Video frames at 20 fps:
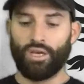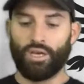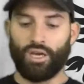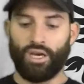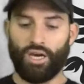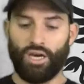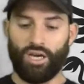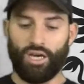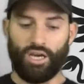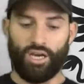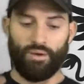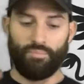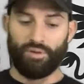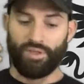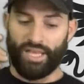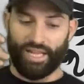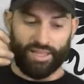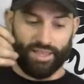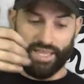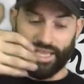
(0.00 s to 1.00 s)
But
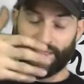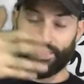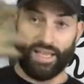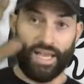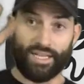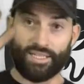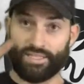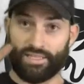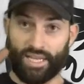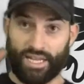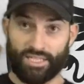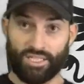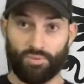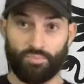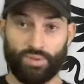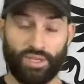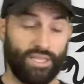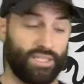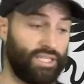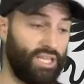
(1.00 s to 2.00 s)
that's
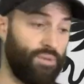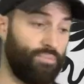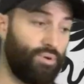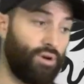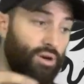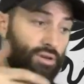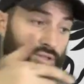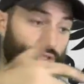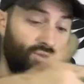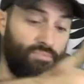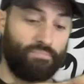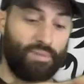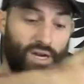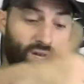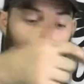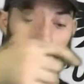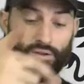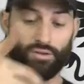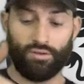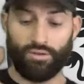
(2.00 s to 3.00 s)
the PSA parts: the
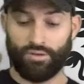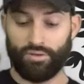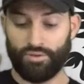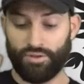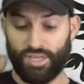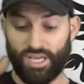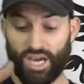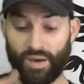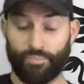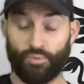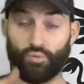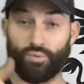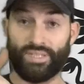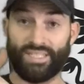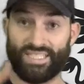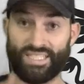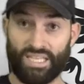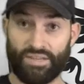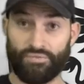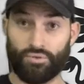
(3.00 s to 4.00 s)
barrel, the upper
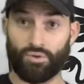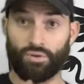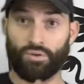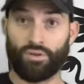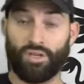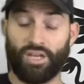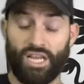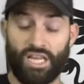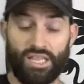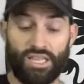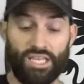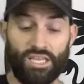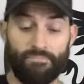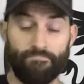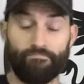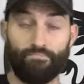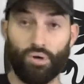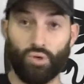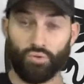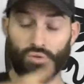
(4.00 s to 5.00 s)
receiver, and the
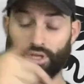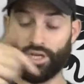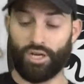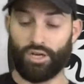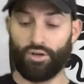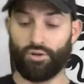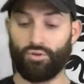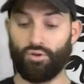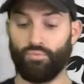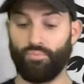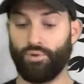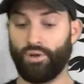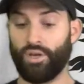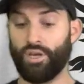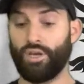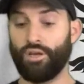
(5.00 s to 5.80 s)
bolt carrier group.